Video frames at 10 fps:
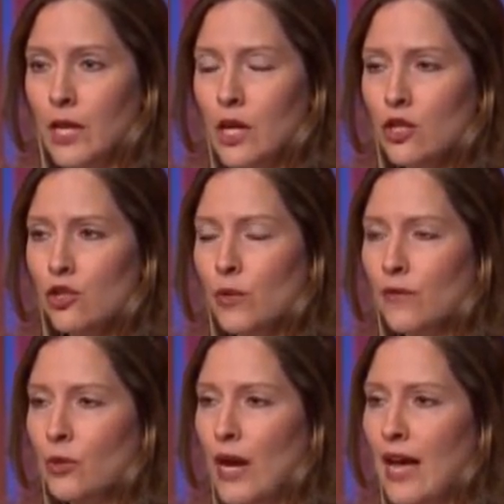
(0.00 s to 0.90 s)
So if
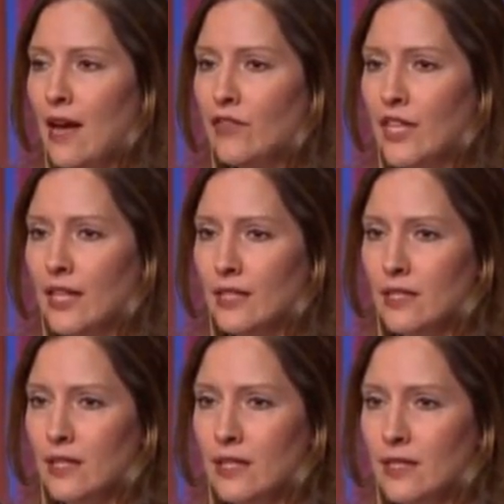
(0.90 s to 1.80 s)
you have an
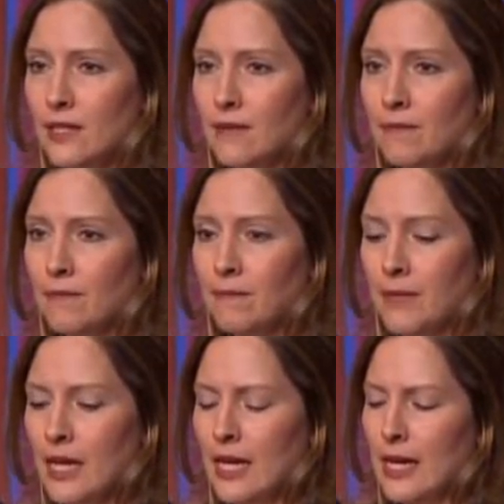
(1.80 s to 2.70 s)
incident
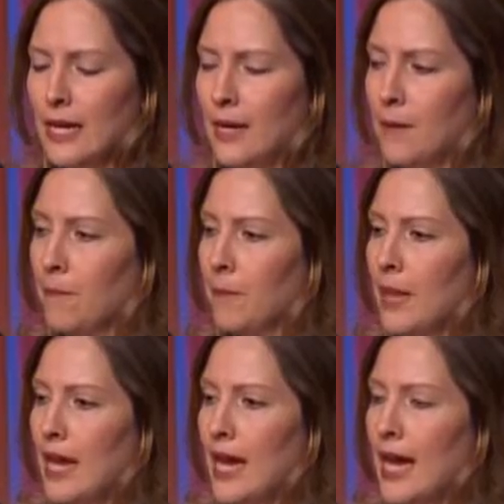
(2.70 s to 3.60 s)

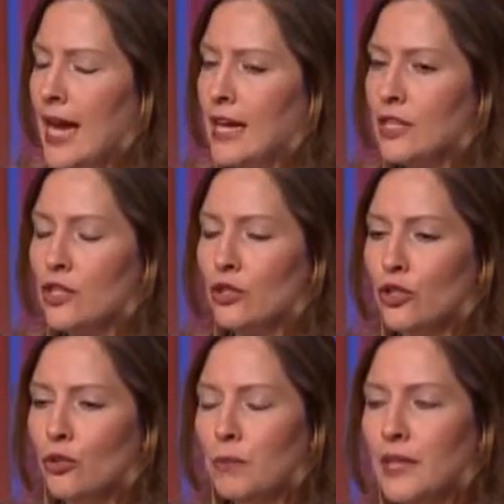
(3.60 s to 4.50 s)
and
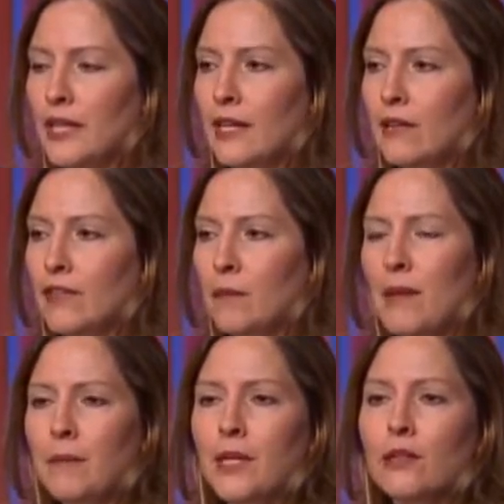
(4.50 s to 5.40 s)
you believe it
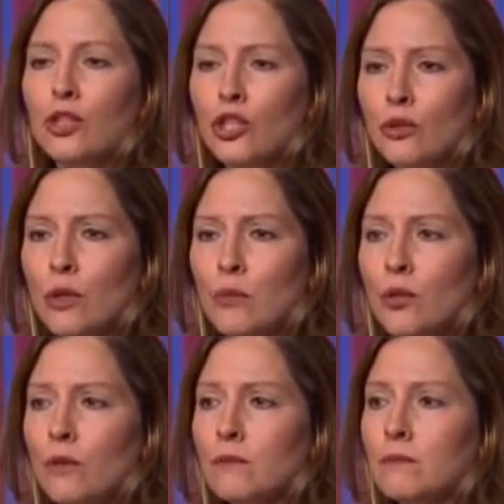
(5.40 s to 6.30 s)
may be
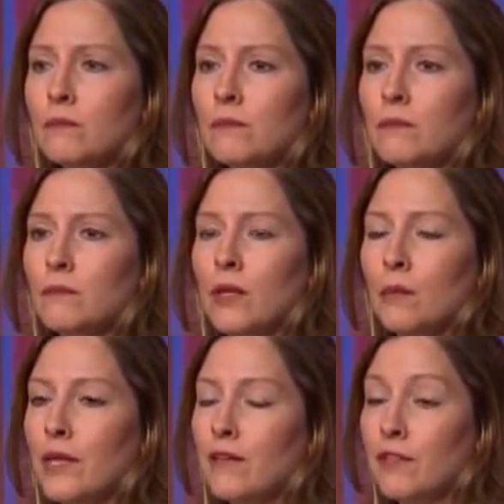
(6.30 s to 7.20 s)
curable,
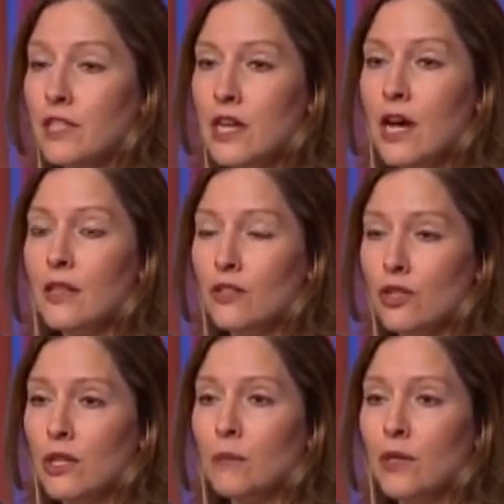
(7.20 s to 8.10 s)
but if it's not, there's
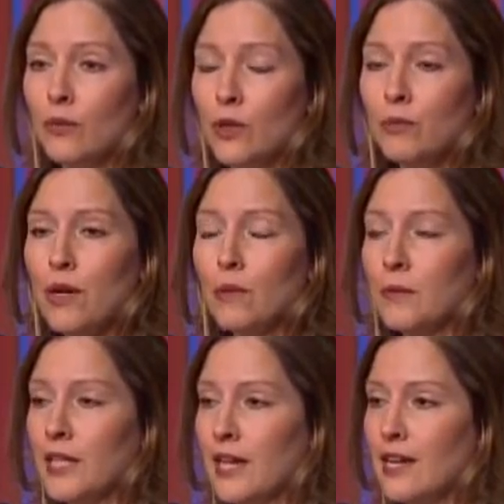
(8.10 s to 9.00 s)
going to be a real problem
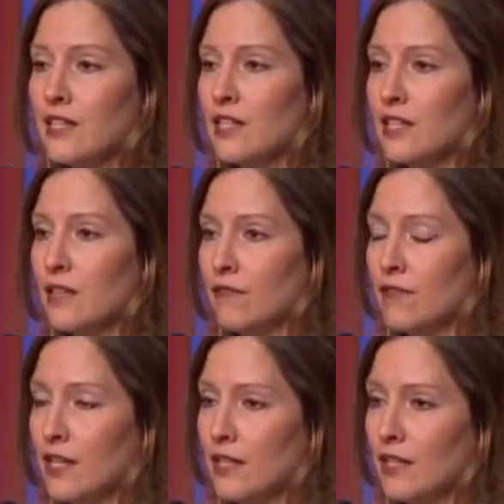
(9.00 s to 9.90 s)
in the case and it's going to
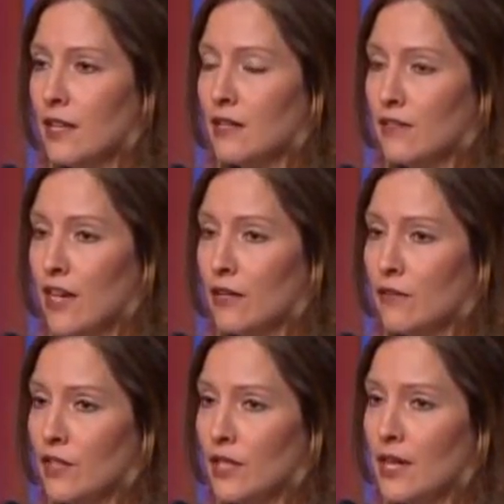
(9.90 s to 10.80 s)
affect the value
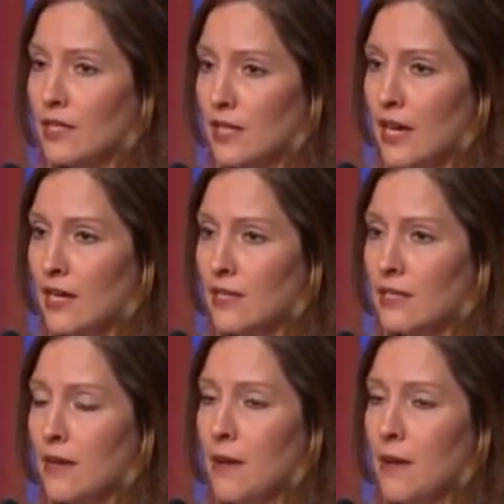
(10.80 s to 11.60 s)
of the client's case,